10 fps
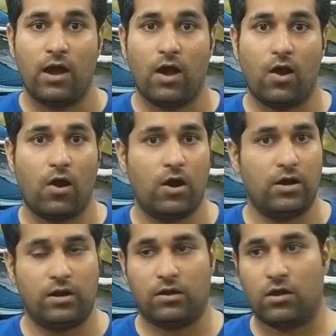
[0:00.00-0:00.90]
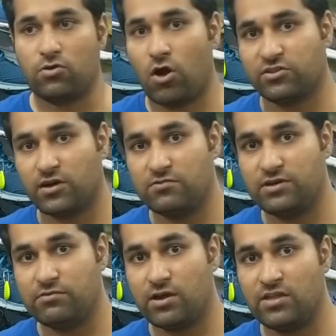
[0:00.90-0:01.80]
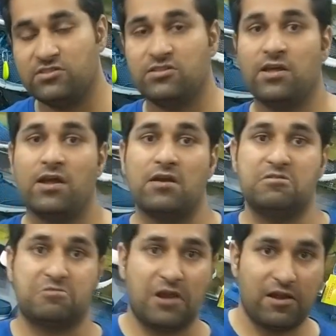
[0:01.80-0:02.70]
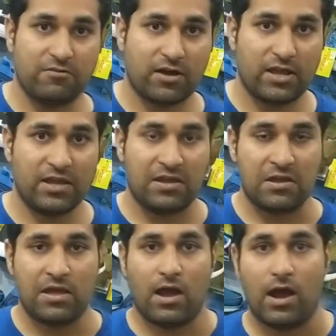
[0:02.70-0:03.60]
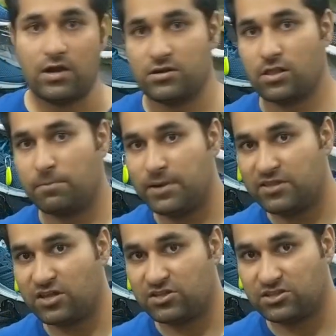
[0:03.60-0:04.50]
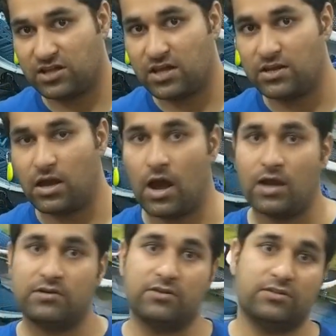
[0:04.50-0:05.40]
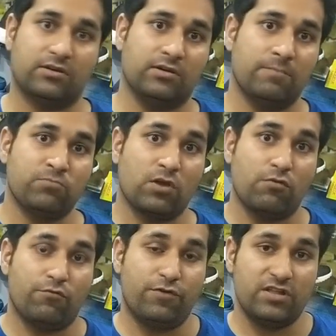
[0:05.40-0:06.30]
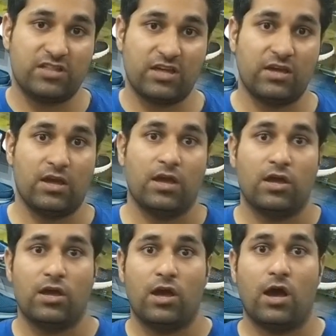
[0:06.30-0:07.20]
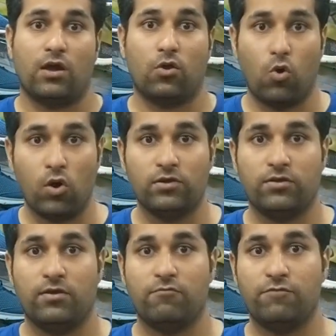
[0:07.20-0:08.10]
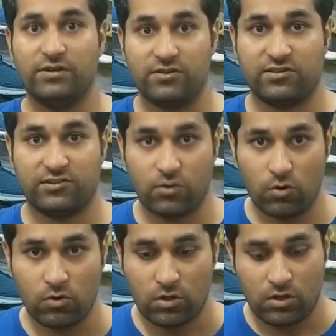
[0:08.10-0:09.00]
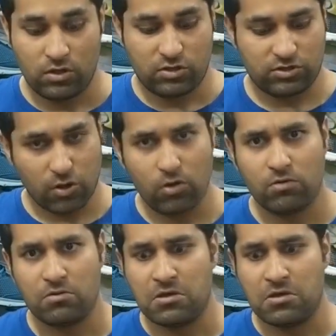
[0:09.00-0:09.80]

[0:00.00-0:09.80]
or cross-country runs, trail running, under the blazing sun, under the freezing cold winter snow. So